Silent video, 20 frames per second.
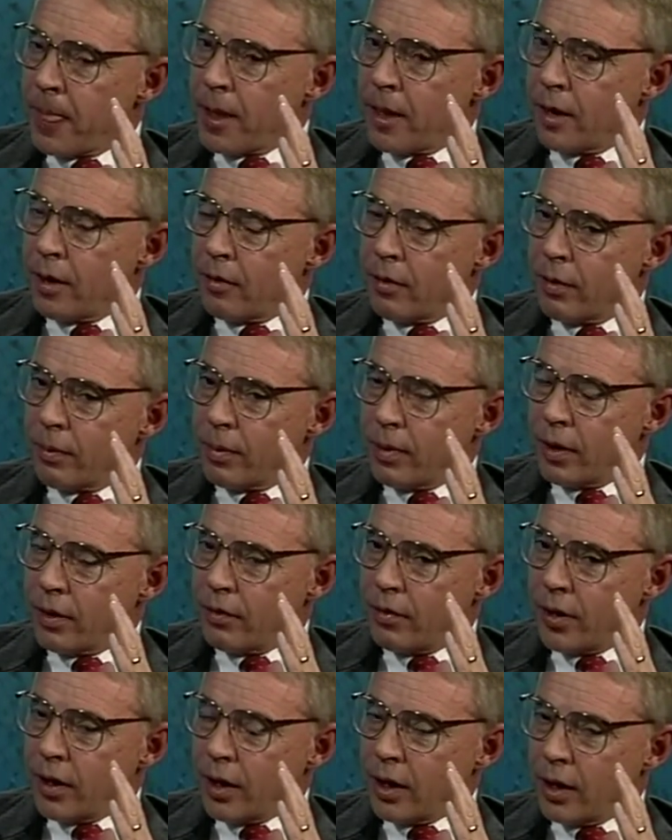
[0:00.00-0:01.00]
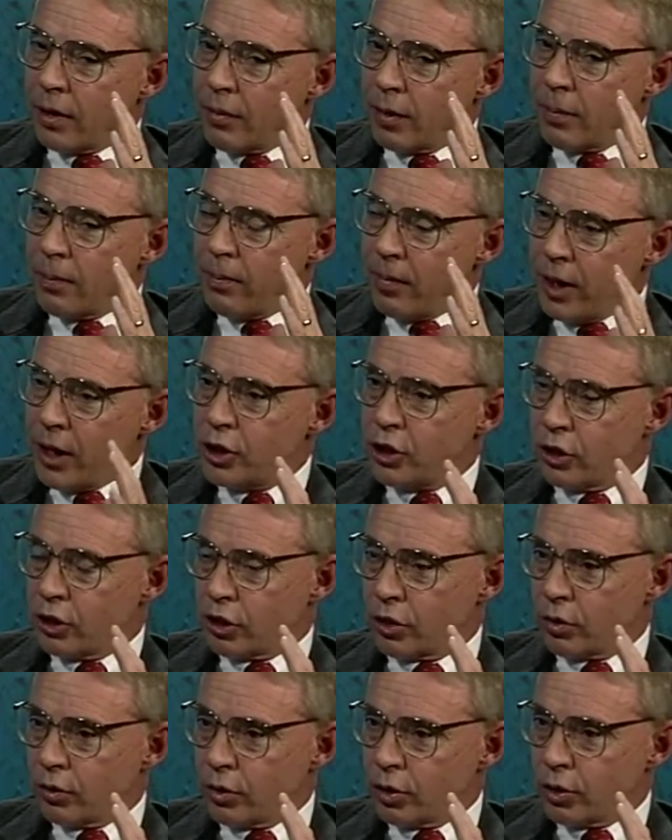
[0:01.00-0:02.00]
of a, of a, of a major,
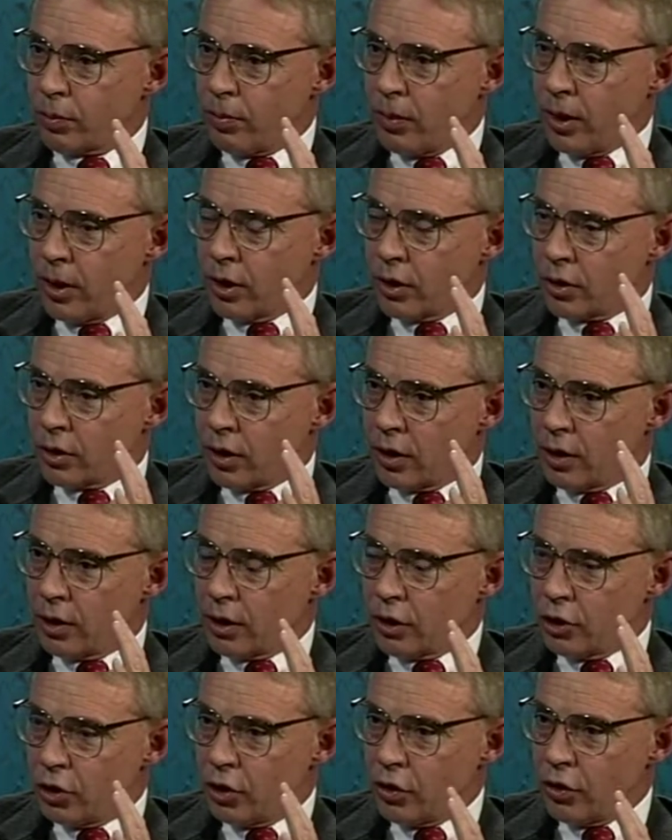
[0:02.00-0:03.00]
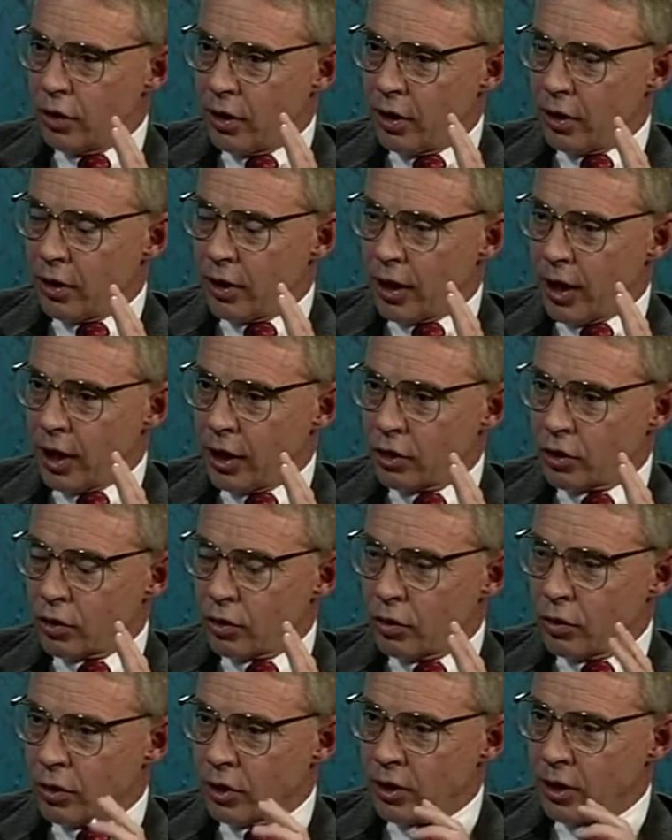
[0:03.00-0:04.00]
so to speak, is at their junior year in high
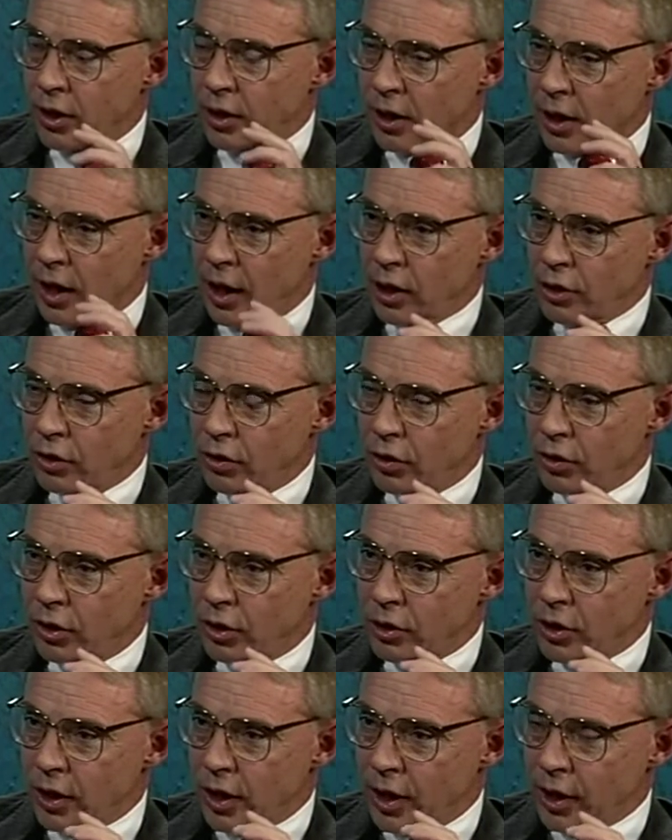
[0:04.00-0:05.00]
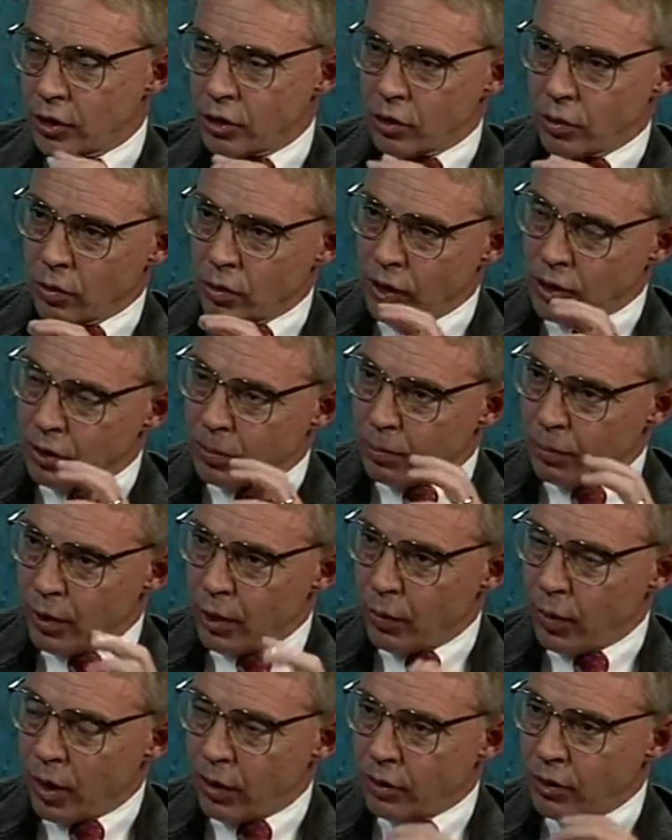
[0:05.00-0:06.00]
school and take the last two years in high school as a
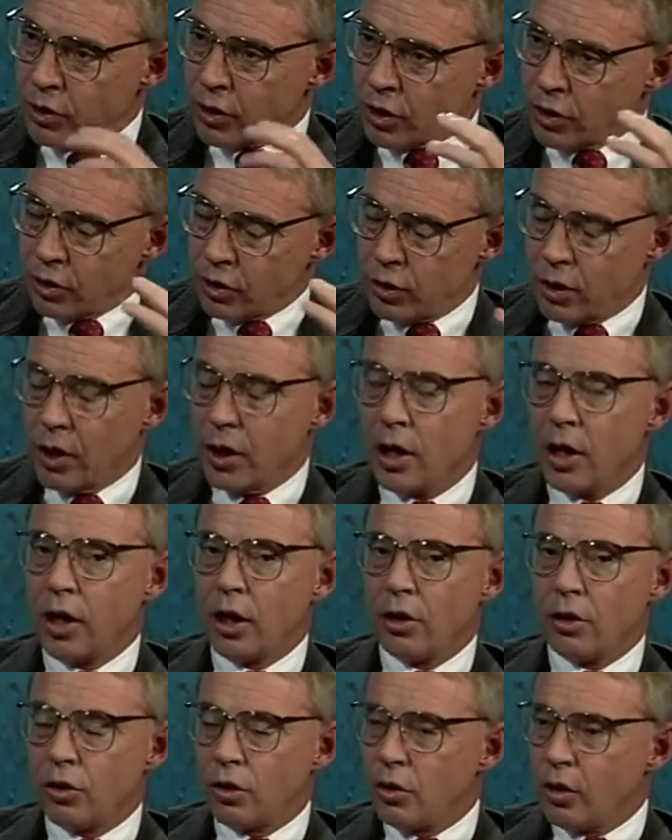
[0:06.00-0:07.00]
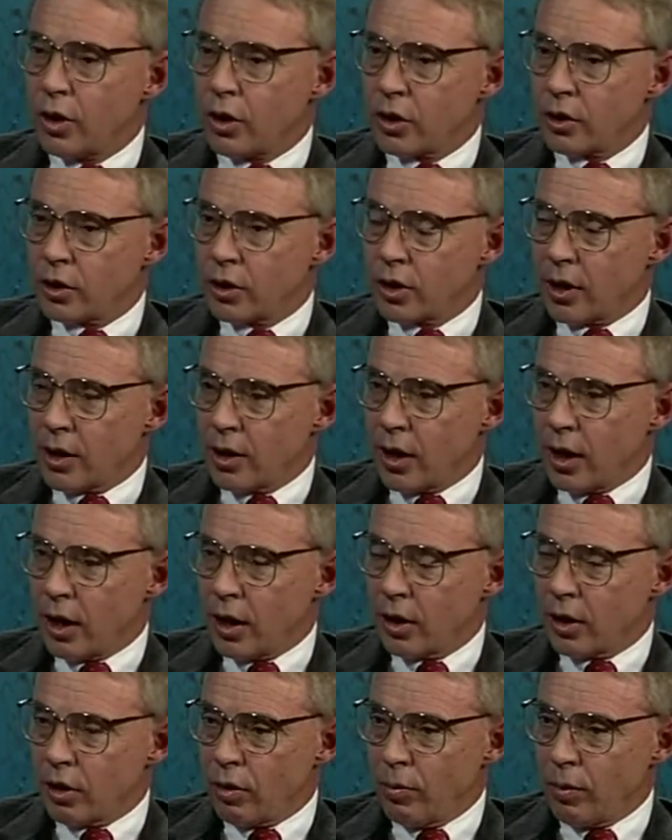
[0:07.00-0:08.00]
prerequisite to the two years that they take
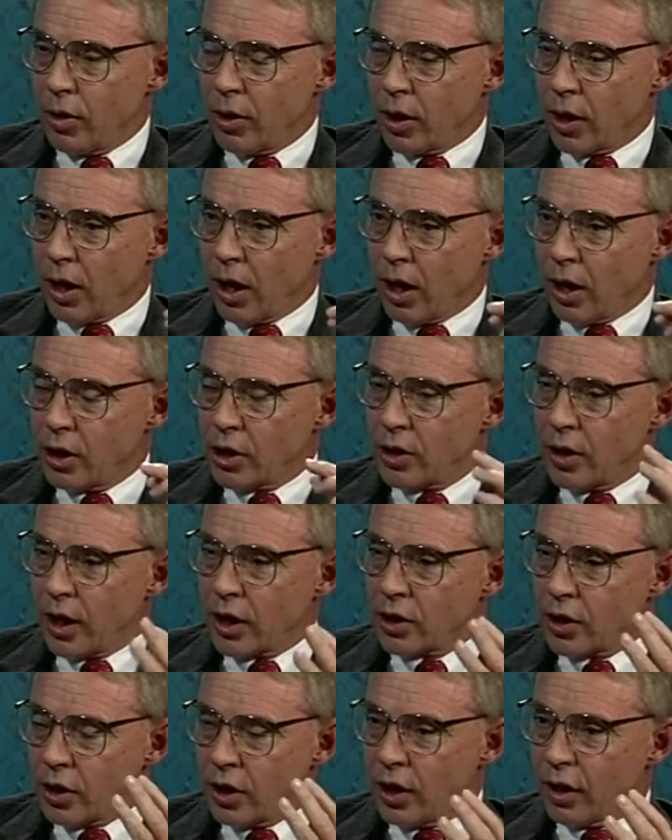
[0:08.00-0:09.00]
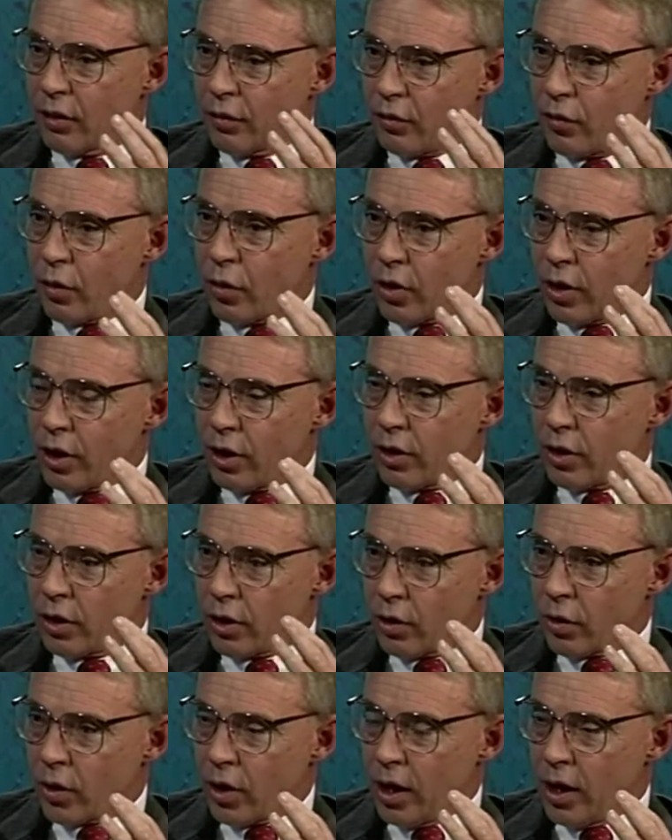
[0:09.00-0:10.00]
in a community college and actually get a four year
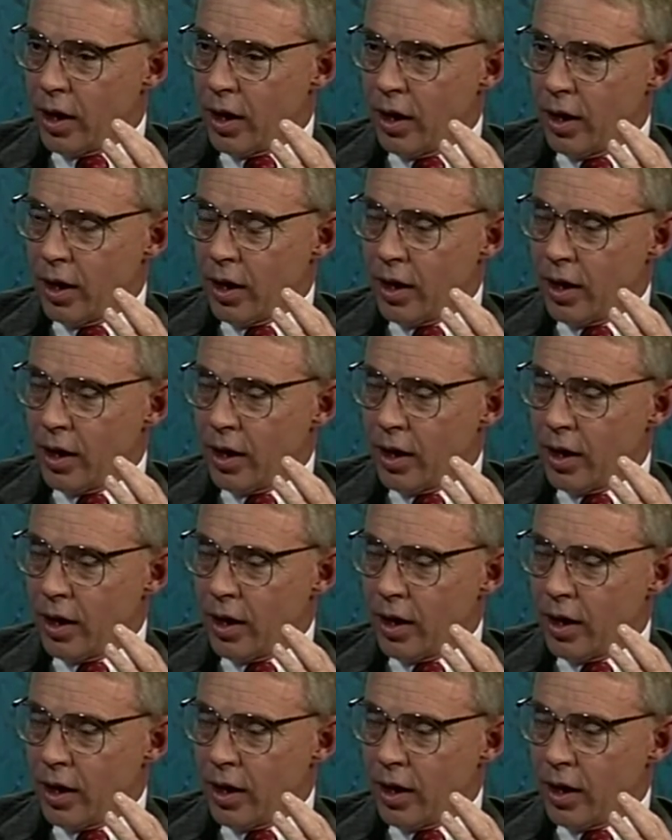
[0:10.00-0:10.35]
degree